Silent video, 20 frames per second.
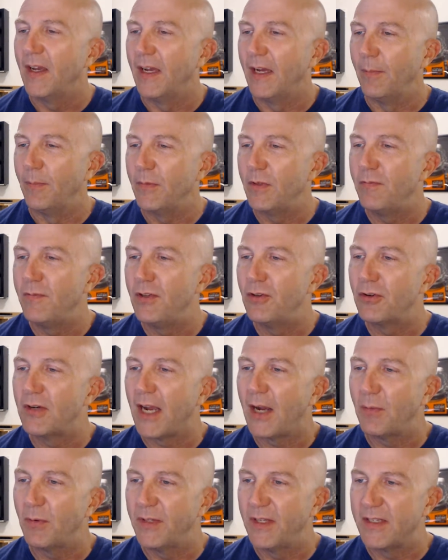Uh, you've either
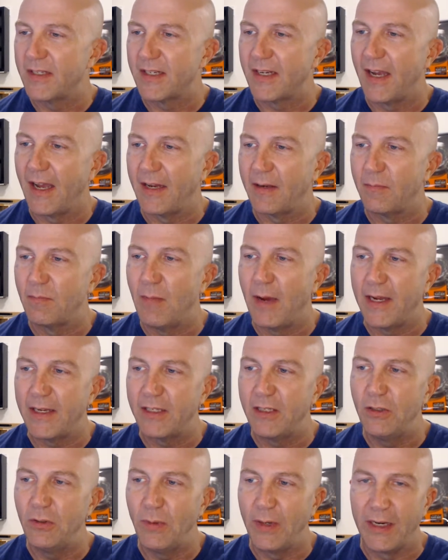got one that's got
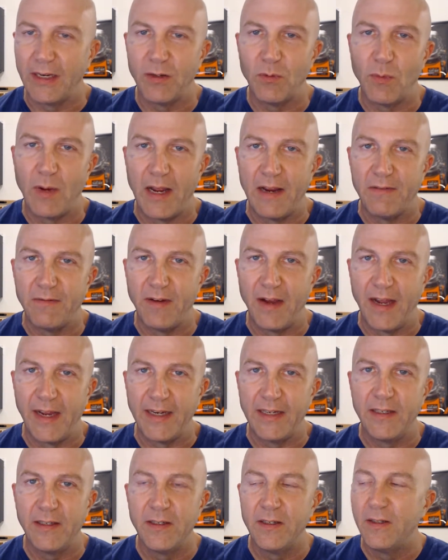MyQ and
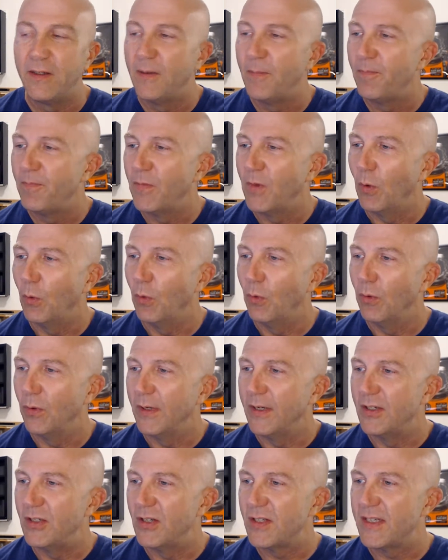Wi-Fi,
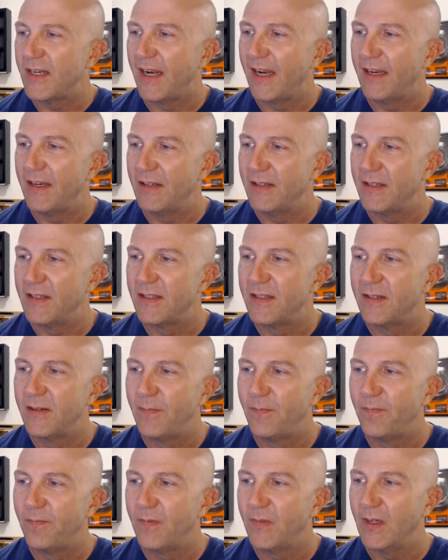or it just has
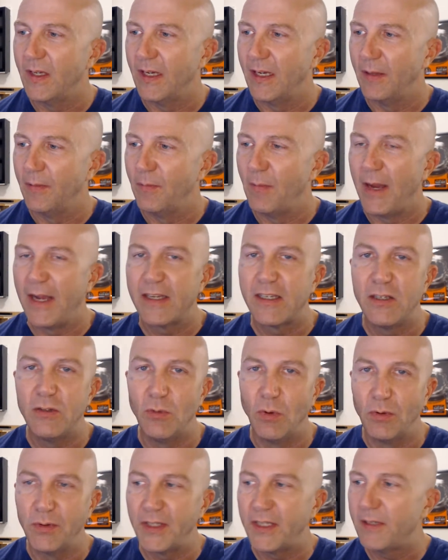uh,
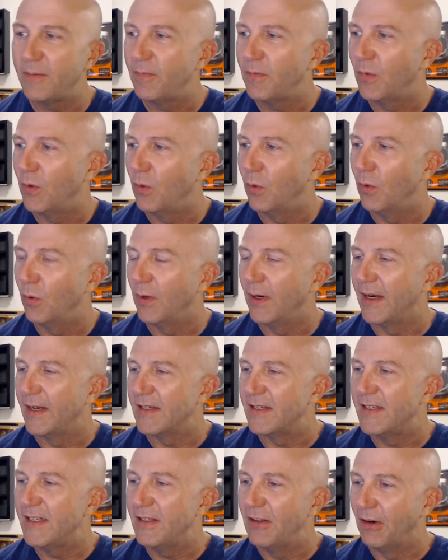MyQ only, or it
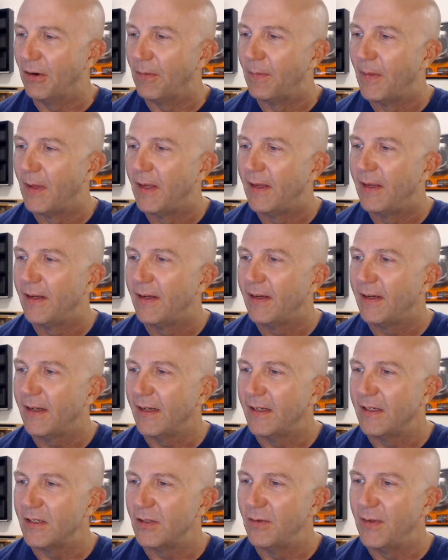has neither.
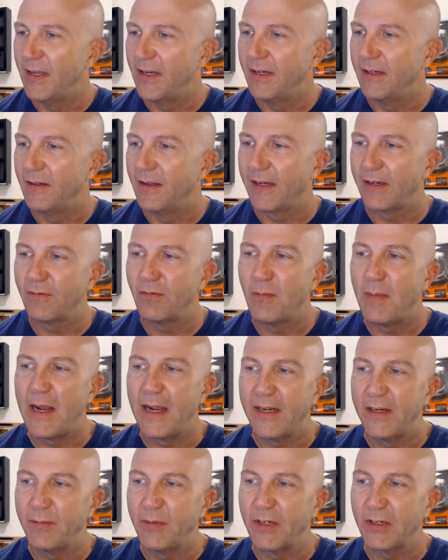And so then, like for
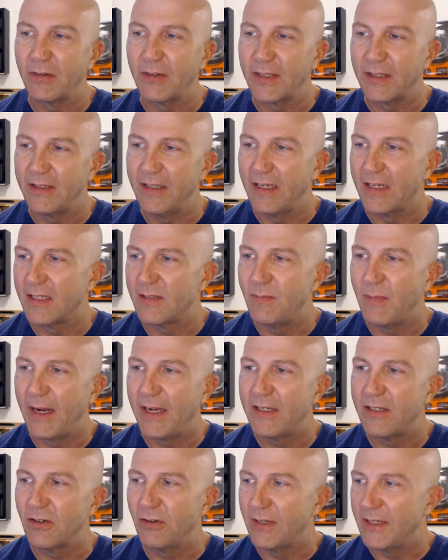mine, I'm going to click this.
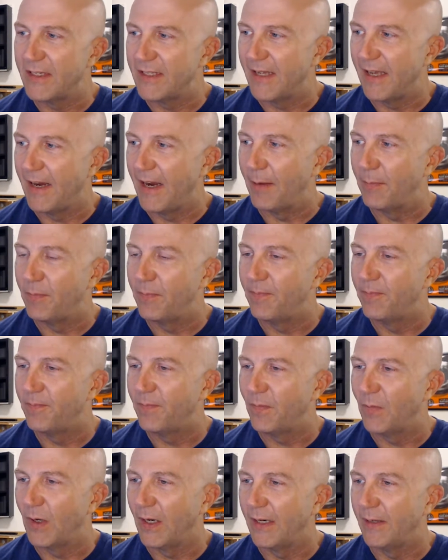Mine's already set up,
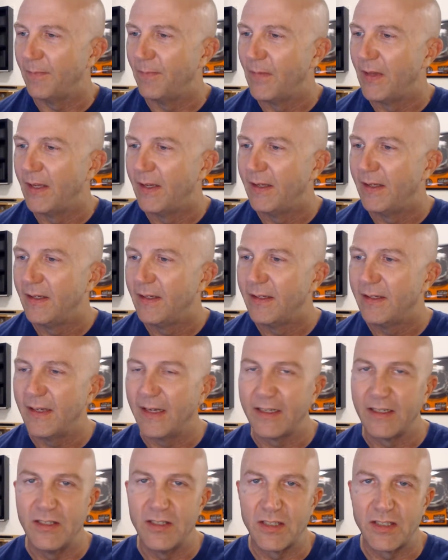right?
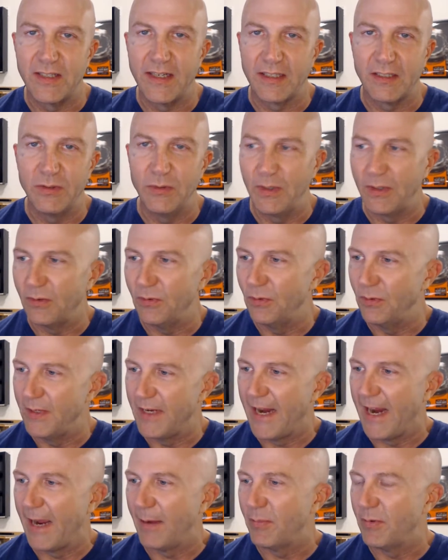I can just connect to it through
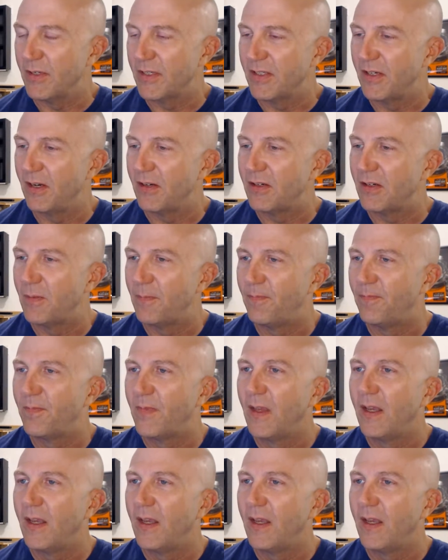the app and such.